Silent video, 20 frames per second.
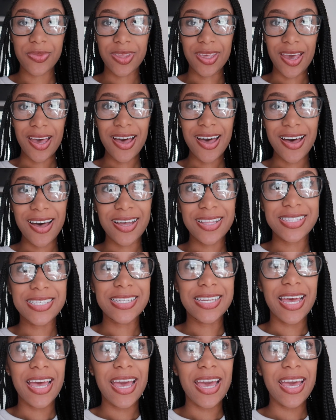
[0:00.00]
Yeah,
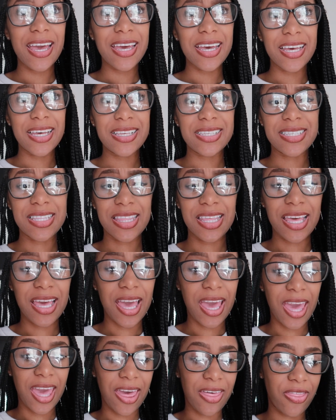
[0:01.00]
today is the
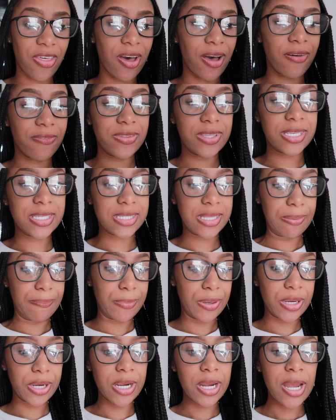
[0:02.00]
8th of
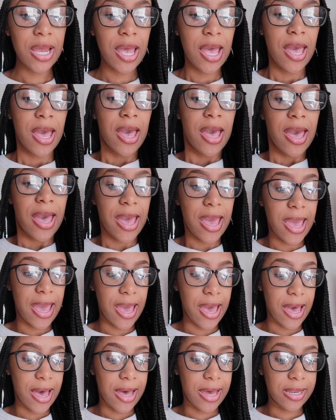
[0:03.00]
December
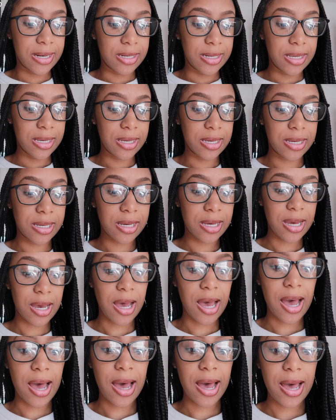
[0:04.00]
and
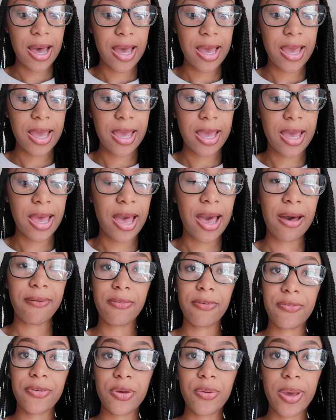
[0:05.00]
I have
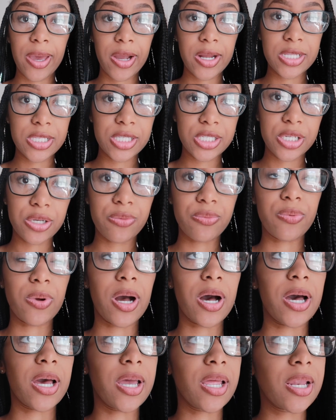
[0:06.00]
a few errands to
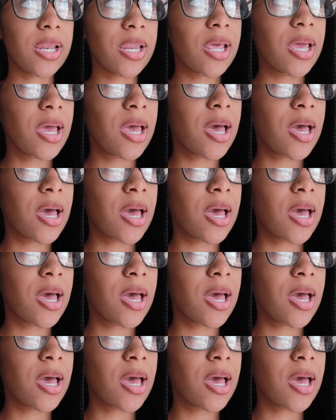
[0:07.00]
run.